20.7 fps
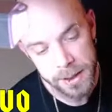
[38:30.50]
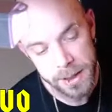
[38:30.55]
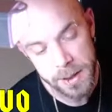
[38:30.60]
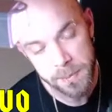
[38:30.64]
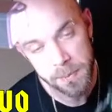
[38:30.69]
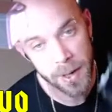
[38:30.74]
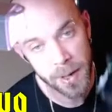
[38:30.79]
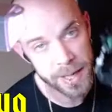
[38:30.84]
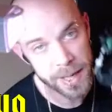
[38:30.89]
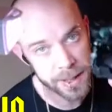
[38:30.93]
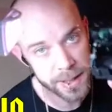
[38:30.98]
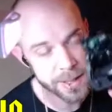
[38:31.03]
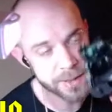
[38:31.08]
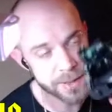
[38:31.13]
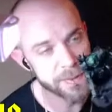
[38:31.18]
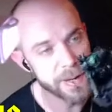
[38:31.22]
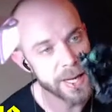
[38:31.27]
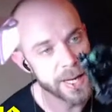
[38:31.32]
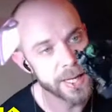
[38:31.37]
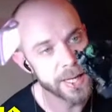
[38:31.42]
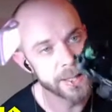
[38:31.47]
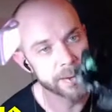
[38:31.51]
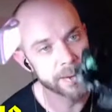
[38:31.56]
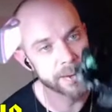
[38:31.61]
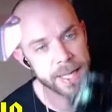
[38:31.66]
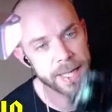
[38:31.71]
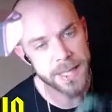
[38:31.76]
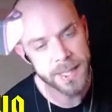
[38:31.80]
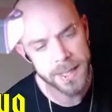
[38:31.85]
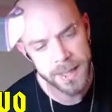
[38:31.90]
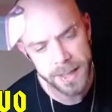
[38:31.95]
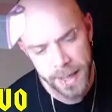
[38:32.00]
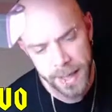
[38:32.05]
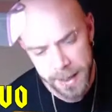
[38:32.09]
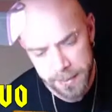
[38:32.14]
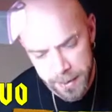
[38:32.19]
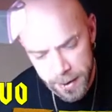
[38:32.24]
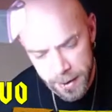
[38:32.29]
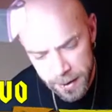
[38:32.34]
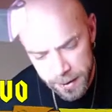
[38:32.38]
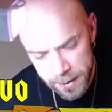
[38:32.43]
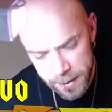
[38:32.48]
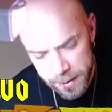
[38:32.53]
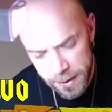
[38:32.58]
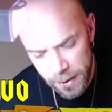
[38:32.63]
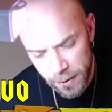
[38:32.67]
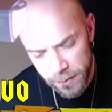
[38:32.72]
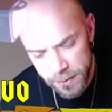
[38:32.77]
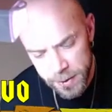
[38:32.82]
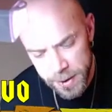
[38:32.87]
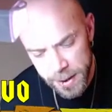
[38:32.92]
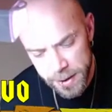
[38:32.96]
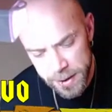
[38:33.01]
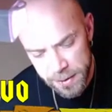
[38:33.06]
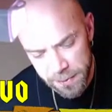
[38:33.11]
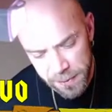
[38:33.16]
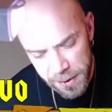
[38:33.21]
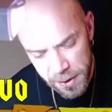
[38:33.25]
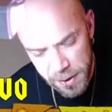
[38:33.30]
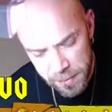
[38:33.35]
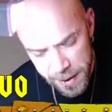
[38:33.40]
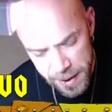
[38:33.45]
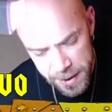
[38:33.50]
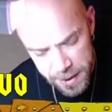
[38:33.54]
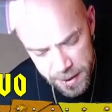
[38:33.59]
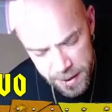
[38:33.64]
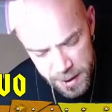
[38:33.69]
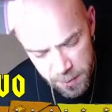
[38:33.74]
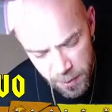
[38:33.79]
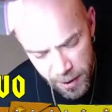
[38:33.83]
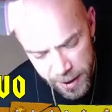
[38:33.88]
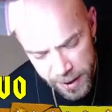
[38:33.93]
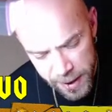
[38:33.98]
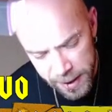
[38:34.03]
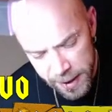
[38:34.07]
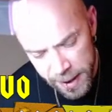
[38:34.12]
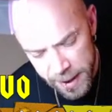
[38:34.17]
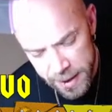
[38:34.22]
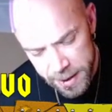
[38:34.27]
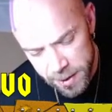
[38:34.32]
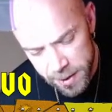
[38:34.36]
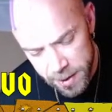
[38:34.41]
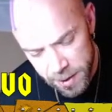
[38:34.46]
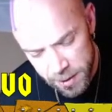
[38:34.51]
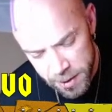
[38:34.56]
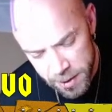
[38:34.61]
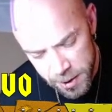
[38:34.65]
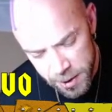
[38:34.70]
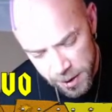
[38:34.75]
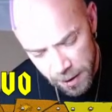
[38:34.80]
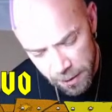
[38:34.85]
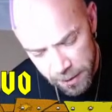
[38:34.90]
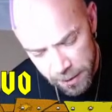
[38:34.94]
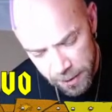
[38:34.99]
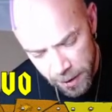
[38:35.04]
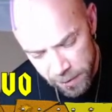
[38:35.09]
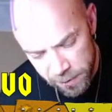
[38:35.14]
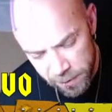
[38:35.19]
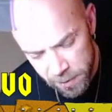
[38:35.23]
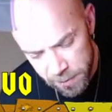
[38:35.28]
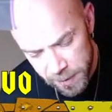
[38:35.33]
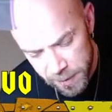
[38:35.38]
sprayed this fella yesterday, but obviously there's a few bits the spray didn't get to, so I was just going over him